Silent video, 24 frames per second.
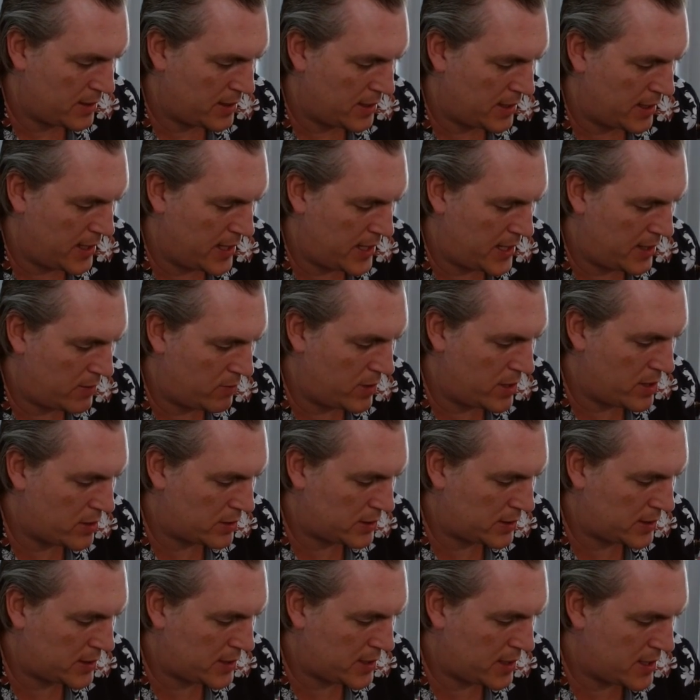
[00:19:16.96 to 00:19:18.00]
We're
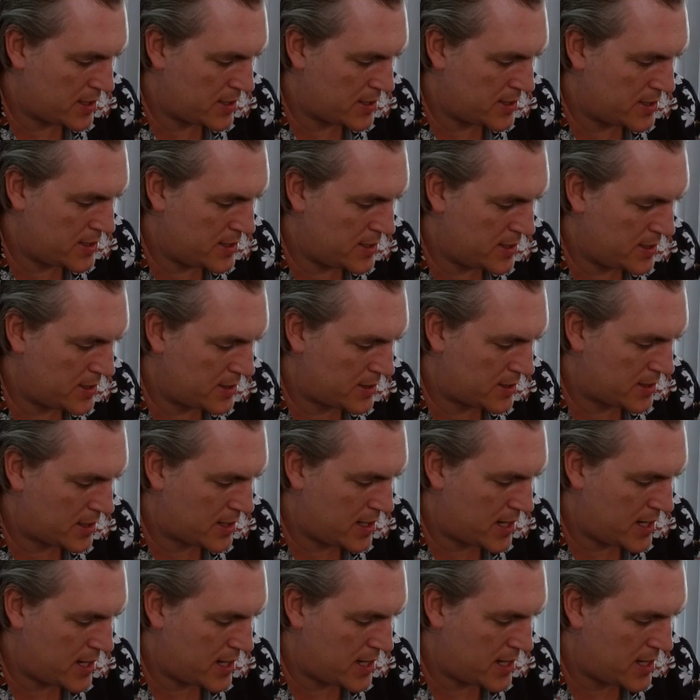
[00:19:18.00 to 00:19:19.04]
not going to
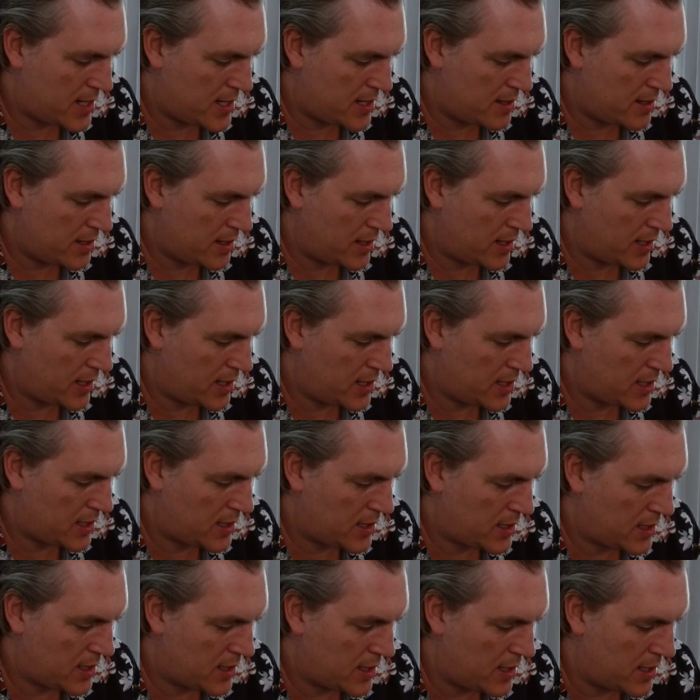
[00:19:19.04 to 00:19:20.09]
discard any
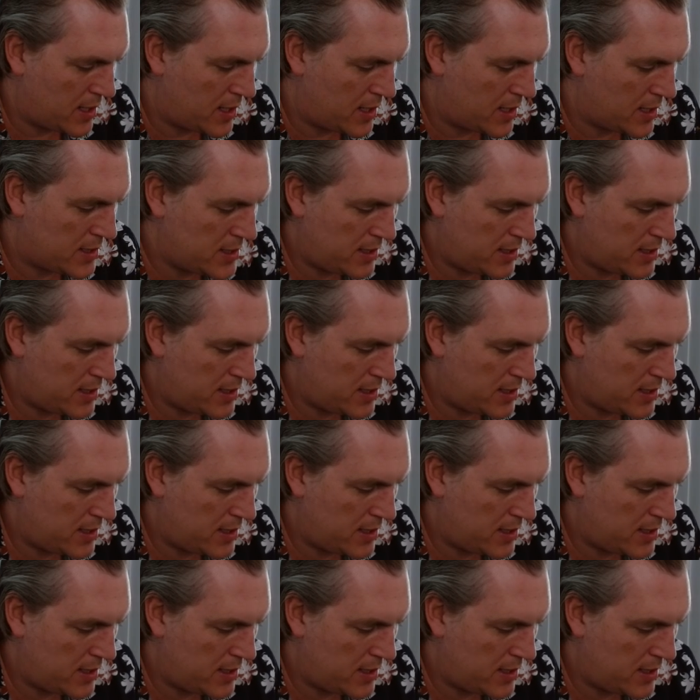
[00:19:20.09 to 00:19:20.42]
cards.